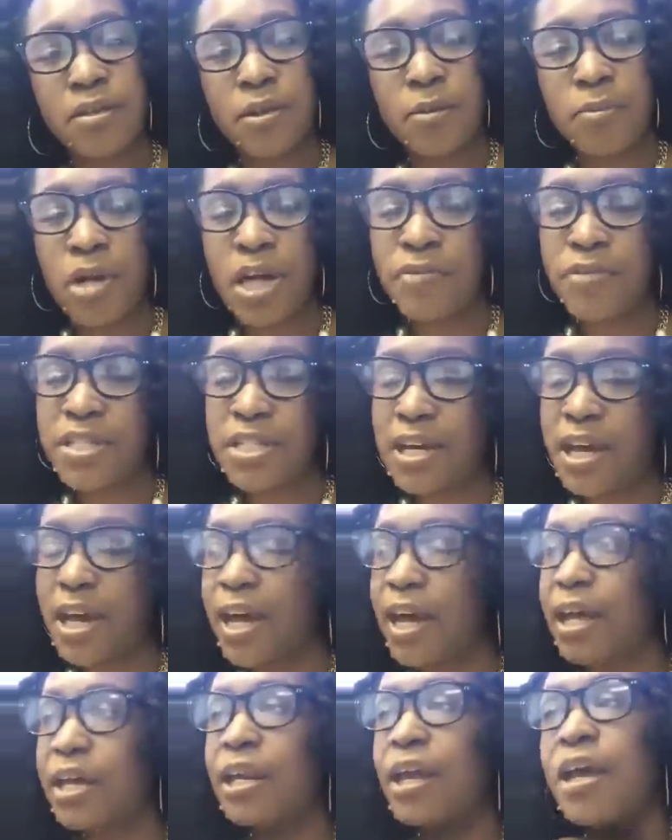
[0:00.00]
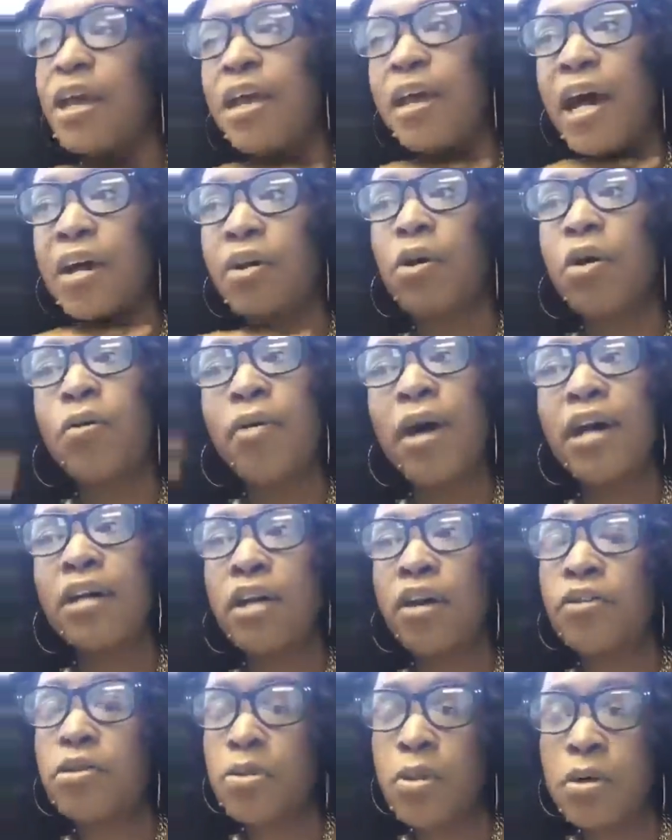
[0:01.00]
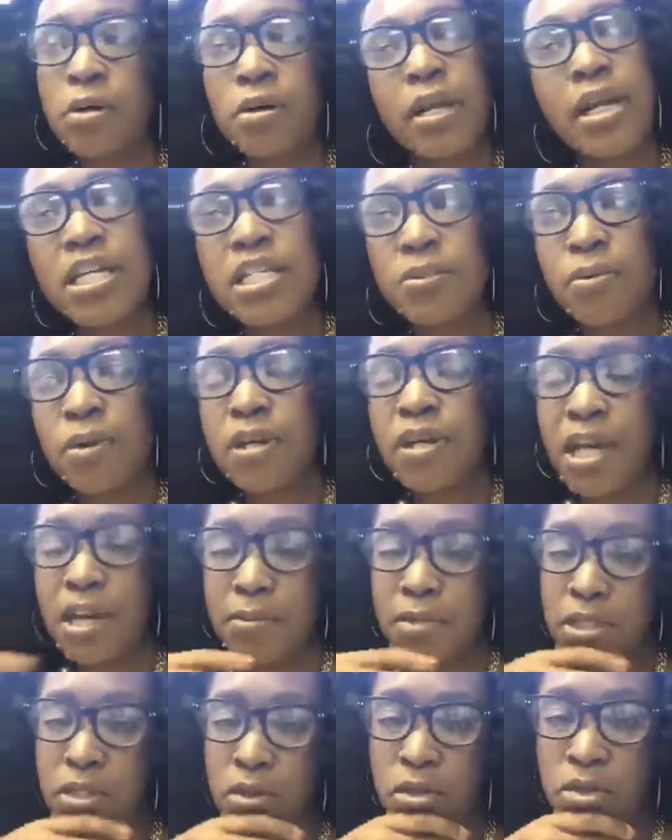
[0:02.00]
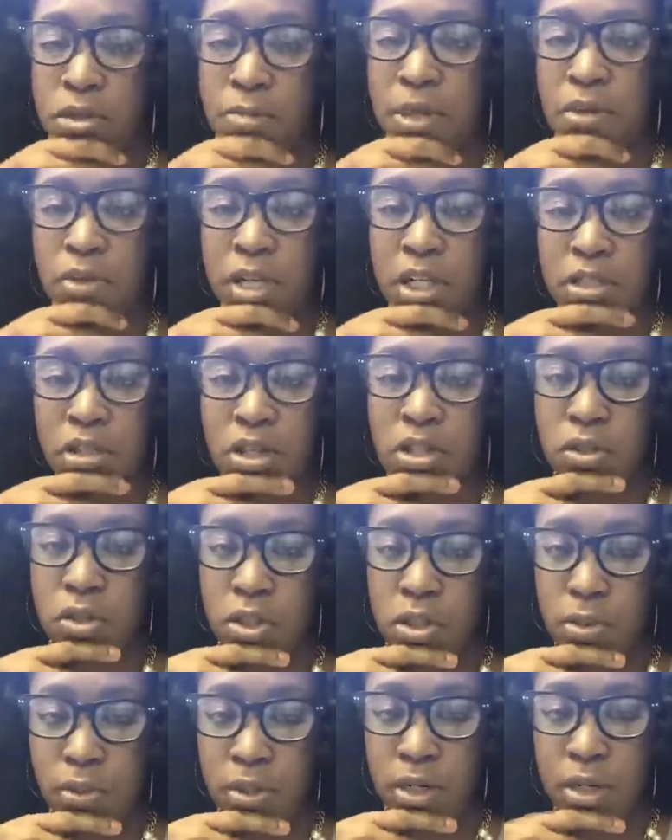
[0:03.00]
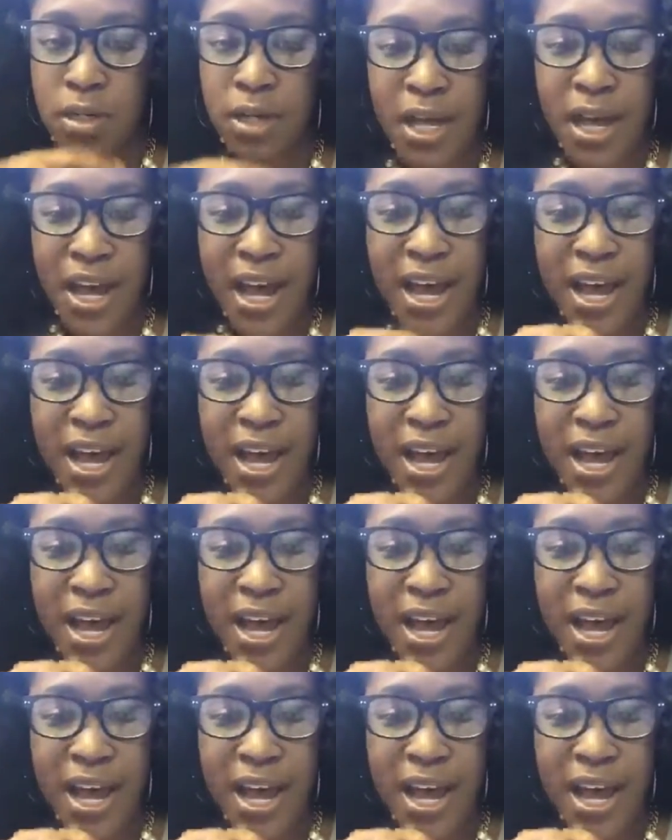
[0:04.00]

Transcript: nonprofits guide. I don't quite know if Twitter has one yet. I'm still doing my research on Twitter.